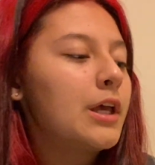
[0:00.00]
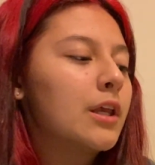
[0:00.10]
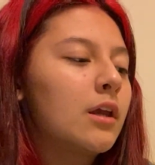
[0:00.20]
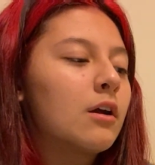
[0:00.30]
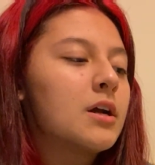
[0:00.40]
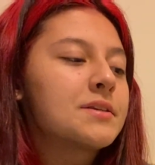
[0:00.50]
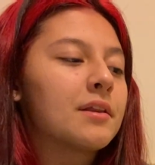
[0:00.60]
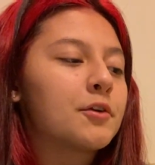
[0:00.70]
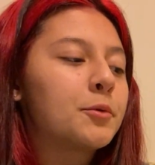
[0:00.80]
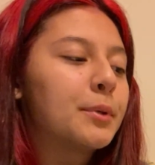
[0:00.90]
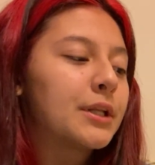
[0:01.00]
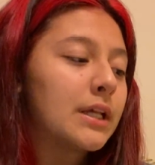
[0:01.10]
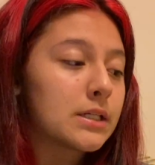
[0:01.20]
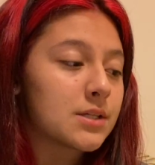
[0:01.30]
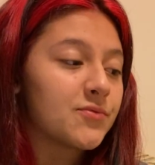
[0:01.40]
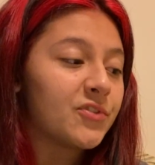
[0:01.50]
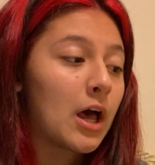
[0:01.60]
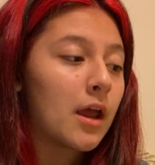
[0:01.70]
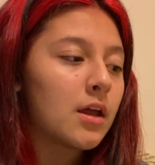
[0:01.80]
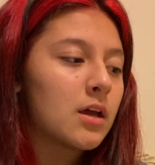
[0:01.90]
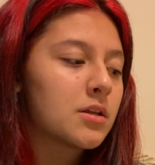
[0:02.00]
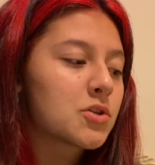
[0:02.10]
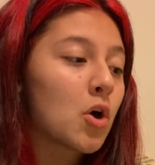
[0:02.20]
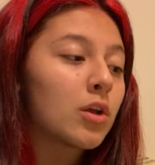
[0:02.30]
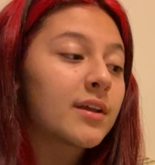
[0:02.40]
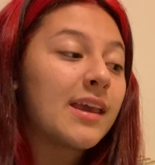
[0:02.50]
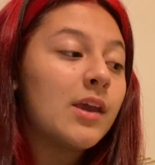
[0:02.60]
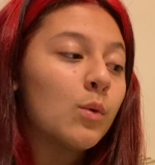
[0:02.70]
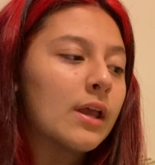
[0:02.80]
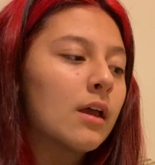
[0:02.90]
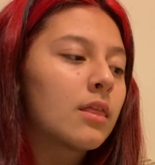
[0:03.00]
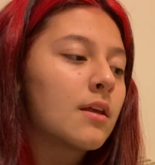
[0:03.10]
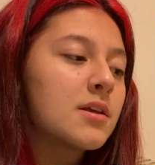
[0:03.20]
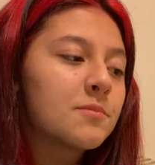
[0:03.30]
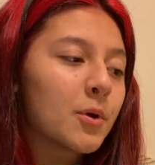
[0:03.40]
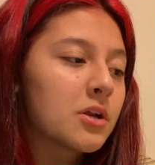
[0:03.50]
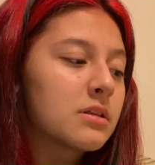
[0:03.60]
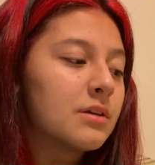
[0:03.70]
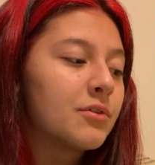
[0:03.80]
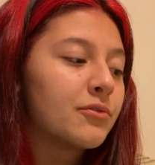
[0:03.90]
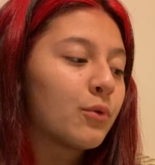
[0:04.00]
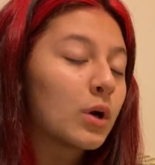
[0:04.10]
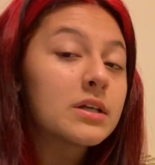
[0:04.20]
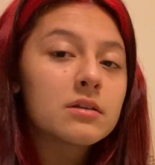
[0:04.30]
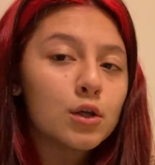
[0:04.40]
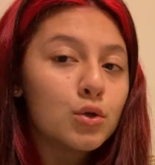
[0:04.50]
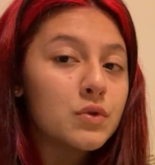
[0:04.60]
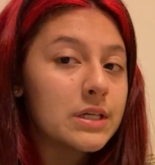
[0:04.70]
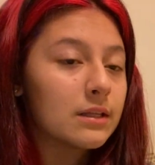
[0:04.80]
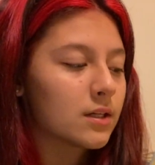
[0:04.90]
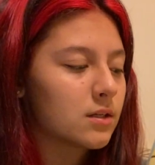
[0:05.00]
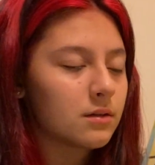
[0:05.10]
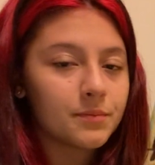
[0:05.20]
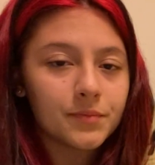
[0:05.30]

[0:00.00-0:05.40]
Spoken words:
Here is a little bird that doesn't fly. It's called a kiwi. These birds live in forests in New Zealand.